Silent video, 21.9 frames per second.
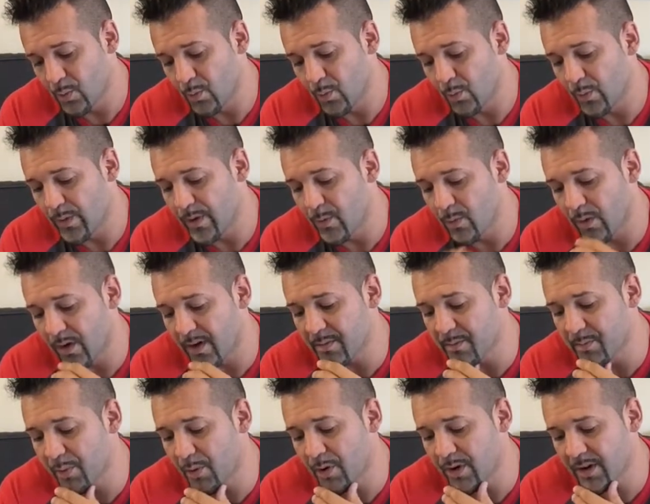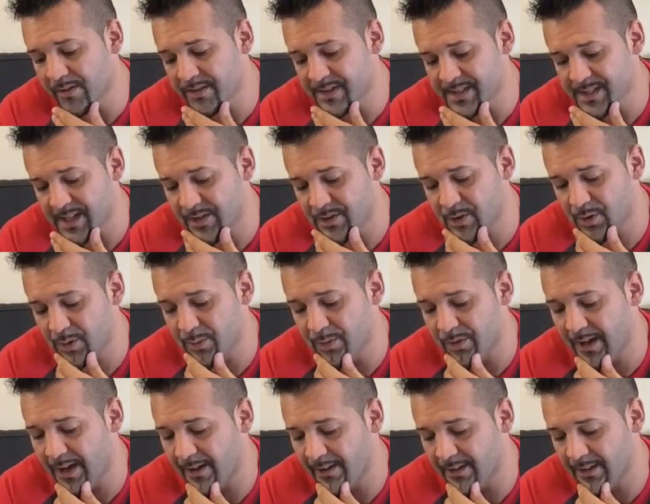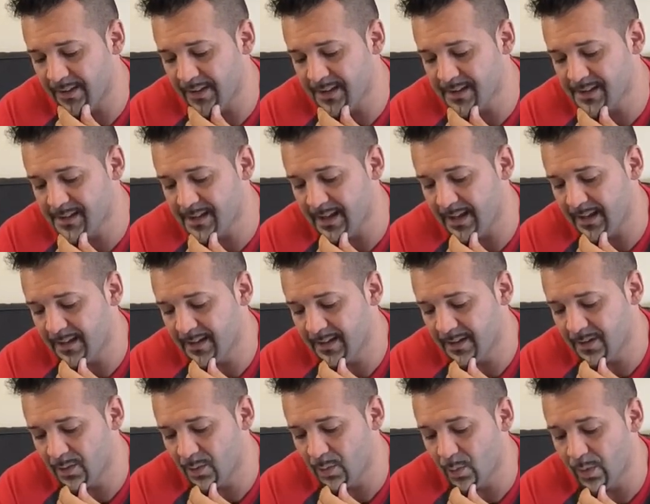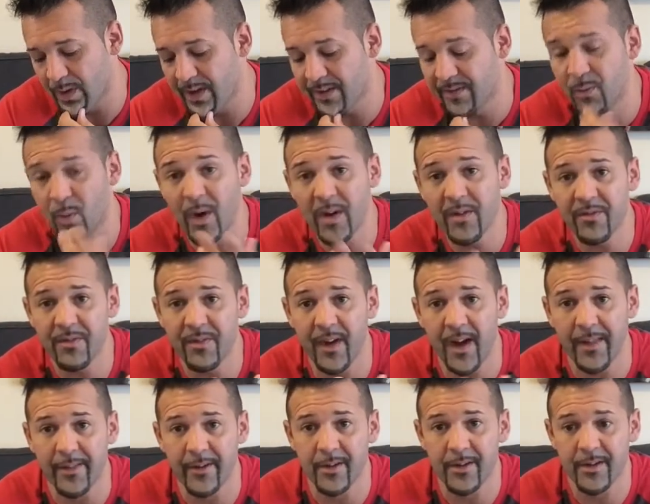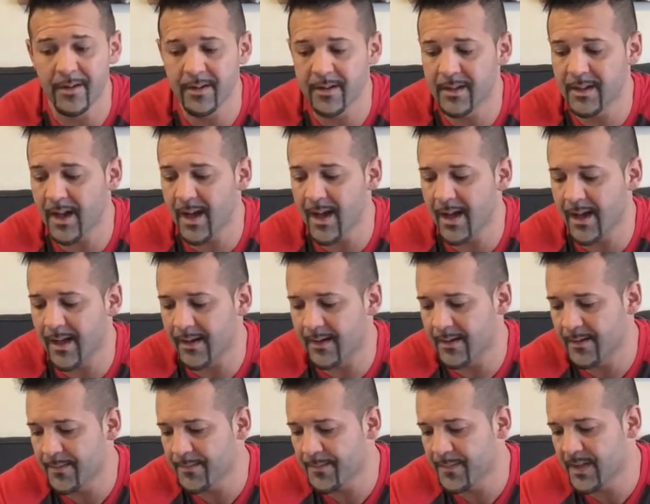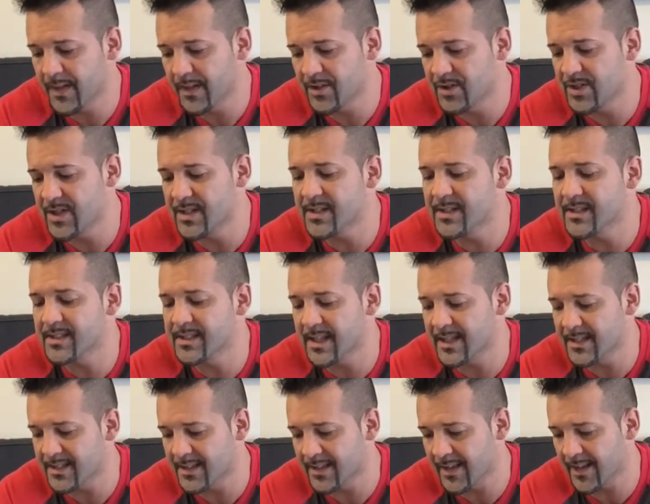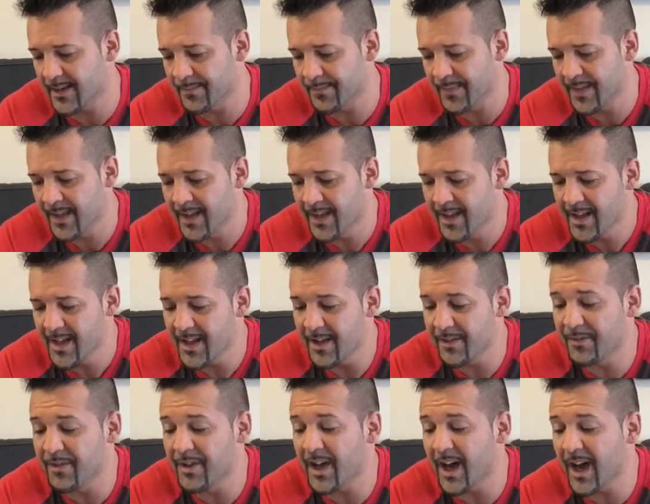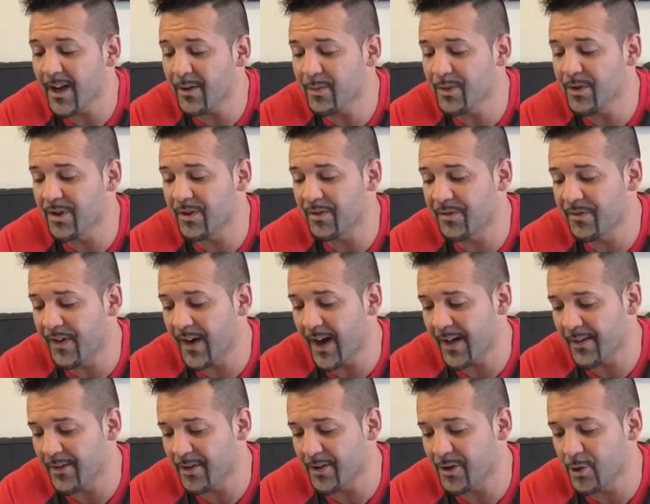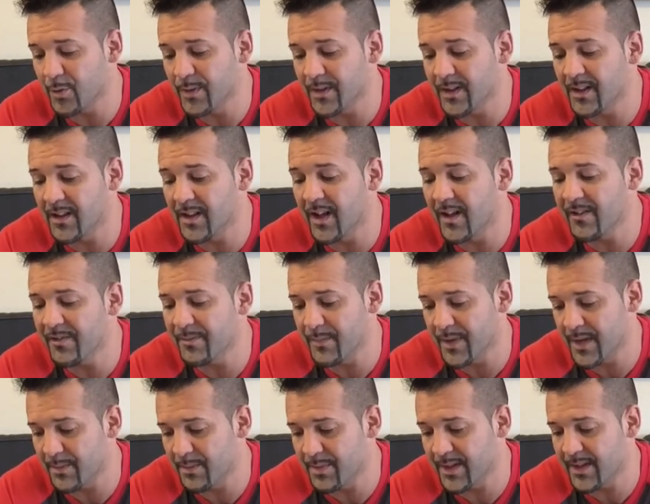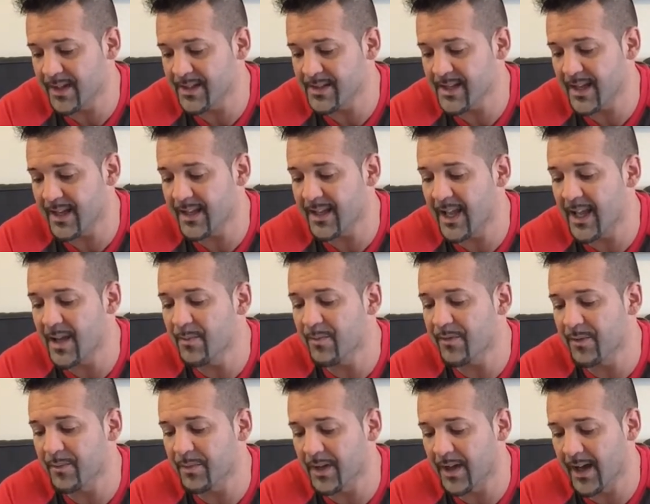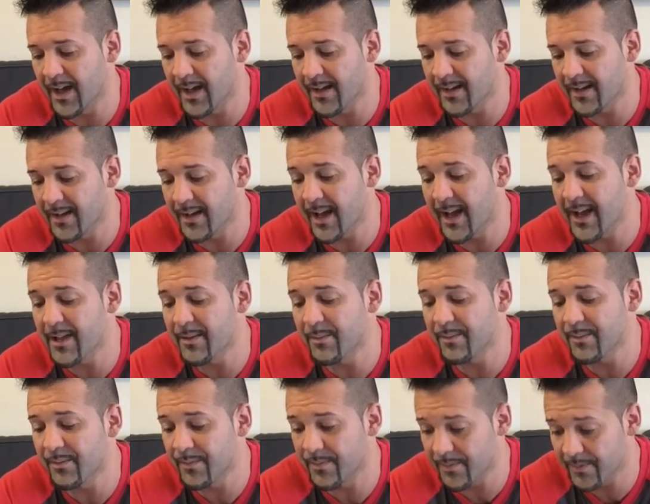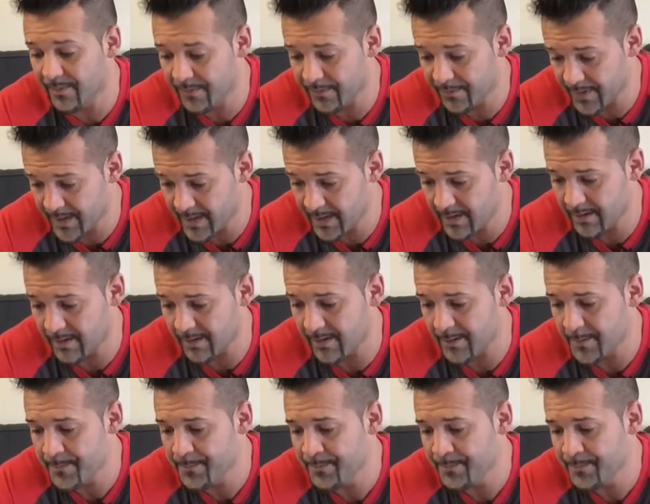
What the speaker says: We weren't born of sexual immorality, they said. We have one father, God. Jesus said to them, if God were your father, you would love me because I came from God and I am here.